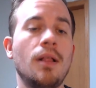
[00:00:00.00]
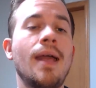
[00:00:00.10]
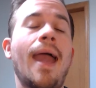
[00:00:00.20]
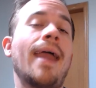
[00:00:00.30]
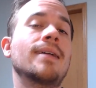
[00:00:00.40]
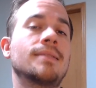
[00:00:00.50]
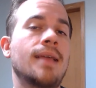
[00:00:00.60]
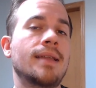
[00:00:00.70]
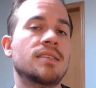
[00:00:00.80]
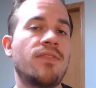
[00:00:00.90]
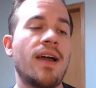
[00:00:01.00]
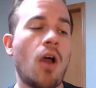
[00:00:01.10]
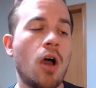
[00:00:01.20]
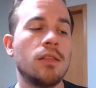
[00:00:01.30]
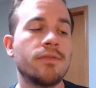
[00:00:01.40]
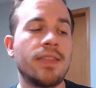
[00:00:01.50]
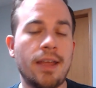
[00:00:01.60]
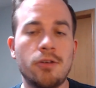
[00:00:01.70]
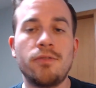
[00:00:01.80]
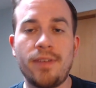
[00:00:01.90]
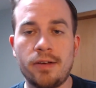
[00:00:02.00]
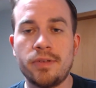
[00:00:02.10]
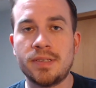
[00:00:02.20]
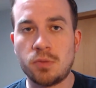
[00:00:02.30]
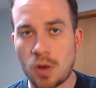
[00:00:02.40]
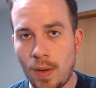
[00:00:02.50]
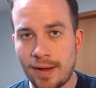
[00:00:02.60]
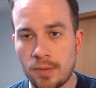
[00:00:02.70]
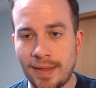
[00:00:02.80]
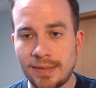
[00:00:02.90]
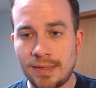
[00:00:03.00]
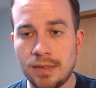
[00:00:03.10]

and satisfy all of their various requirements.